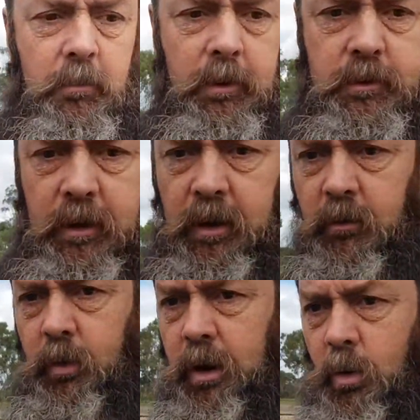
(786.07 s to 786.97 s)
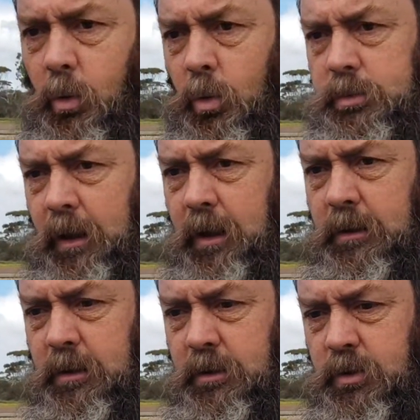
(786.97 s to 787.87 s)
But uh, we're all
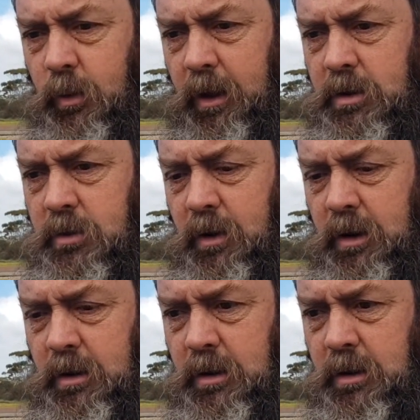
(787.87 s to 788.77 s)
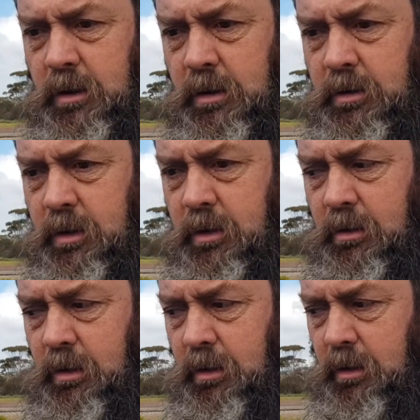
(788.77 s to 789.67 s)
done. Swags are in. So
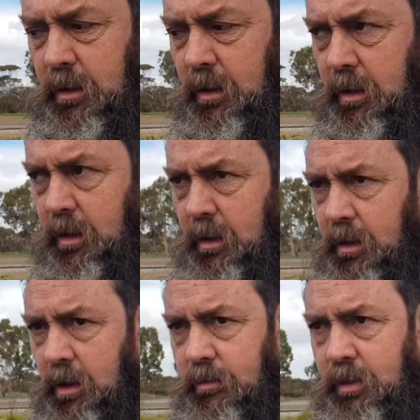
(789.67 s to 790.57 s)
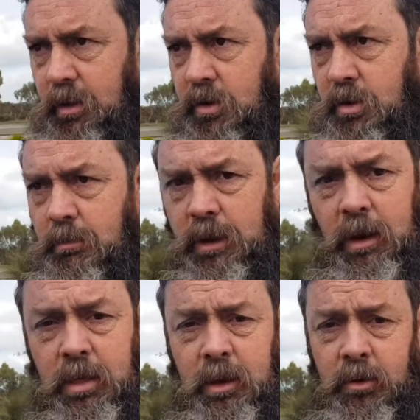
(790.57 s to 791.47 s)
Hopefully there shouldn't be
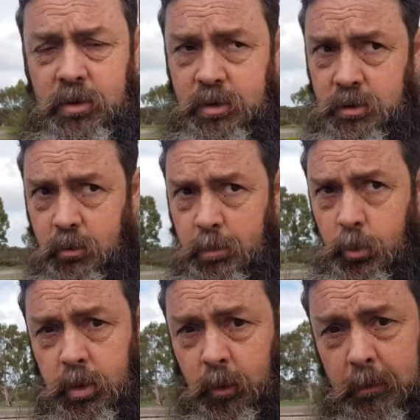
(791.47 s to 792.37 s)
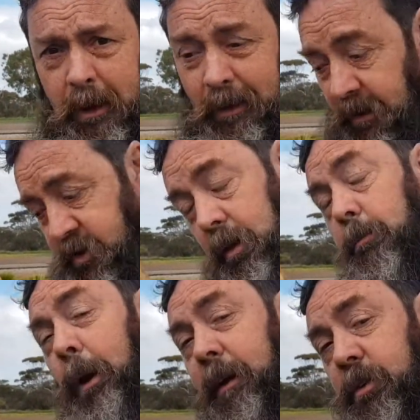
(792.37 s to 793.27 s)
anything else to report on the way back unless something
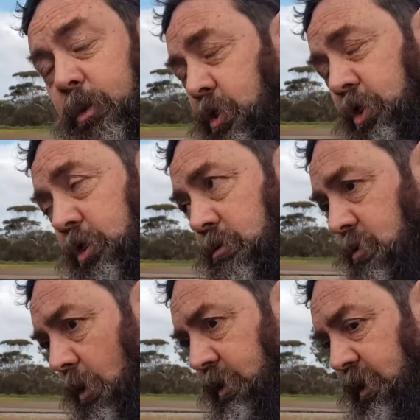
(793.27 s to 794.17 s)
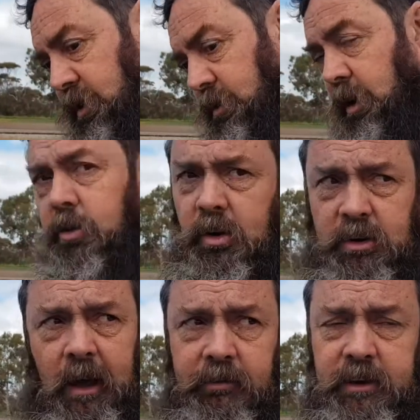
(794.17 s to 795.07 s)
breaks, which hopefully doesn't. It took us
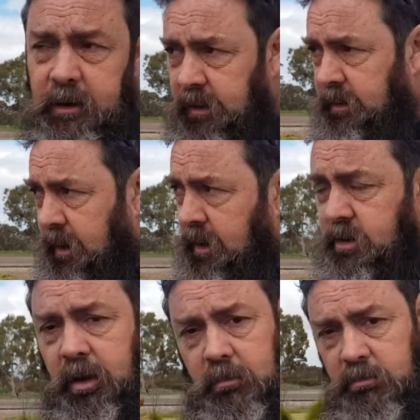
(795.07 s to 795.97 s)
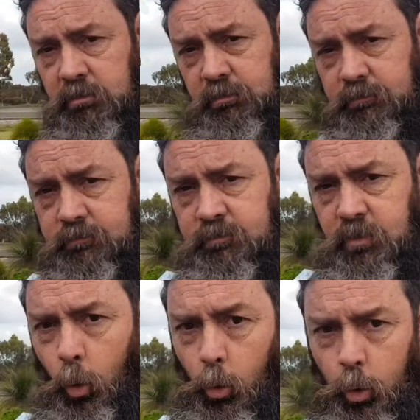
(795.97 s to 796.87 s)
half a tank to get down here, so
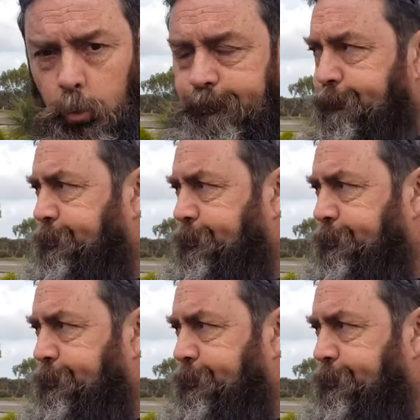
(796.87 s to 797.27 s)
all good.